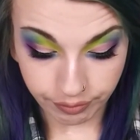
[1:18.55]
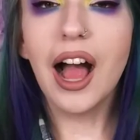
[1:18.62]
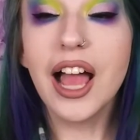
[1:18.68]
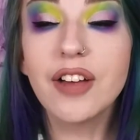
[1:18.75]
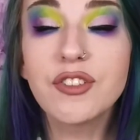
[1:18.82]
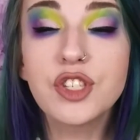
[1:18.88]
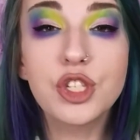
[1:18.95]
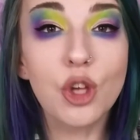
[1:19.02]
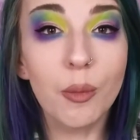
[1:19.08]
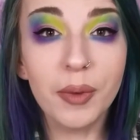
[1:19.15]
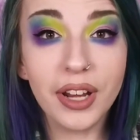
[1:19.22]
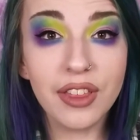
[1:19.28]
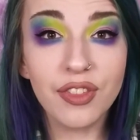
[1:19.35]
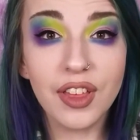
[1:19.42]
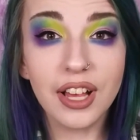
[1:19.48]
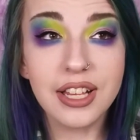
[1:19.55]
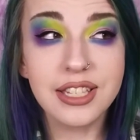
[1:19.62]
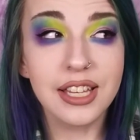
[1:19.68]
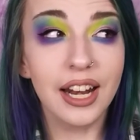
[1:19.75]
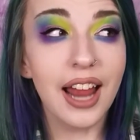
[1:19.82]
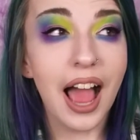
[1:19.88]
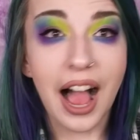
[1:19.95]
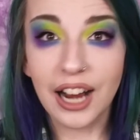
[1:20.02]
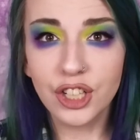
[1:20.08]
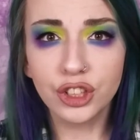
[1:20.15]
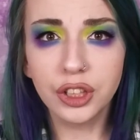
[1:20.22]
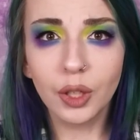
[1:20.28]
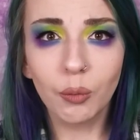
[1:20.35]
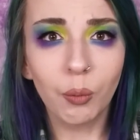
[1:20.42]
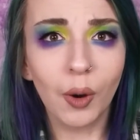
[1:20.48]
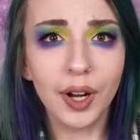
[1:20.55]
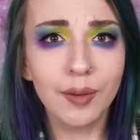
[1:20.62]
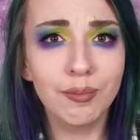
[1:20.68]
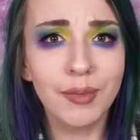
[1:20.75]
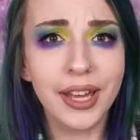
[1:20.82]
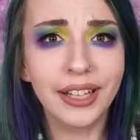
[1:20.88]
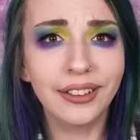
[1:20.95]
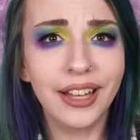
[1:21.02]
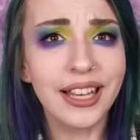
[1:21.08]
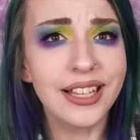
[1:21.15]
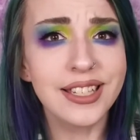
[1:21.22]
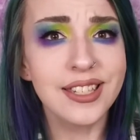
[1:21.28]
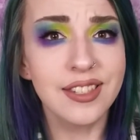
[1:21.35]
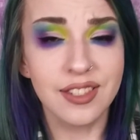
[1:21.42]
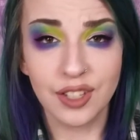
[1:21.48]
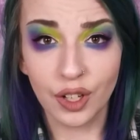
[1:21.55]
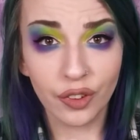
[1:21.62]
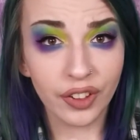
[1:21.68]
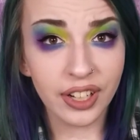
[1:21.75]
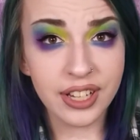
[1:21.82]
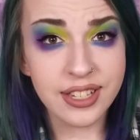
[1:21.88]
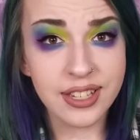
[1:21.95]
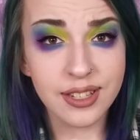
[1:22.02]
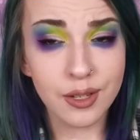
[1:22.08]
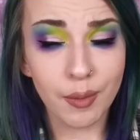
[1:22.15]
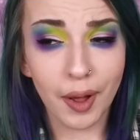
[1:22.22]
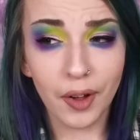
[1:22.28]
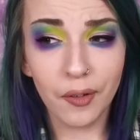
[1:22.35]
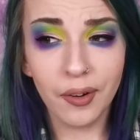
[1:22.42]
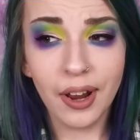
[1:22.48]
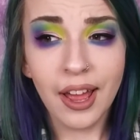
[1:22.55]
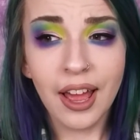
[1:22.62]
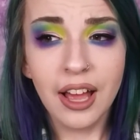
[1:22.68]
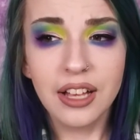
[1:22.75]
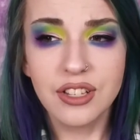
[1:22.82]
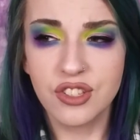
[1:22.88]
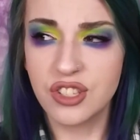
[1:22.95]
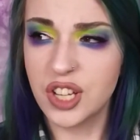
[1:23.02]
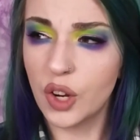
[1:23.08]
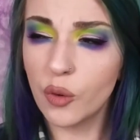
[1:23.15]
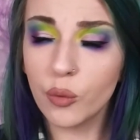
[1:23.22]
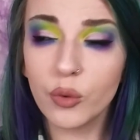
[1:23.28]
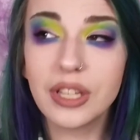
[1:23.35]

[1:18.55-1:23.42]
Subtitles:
I have so many things that I actually want to make like series about. I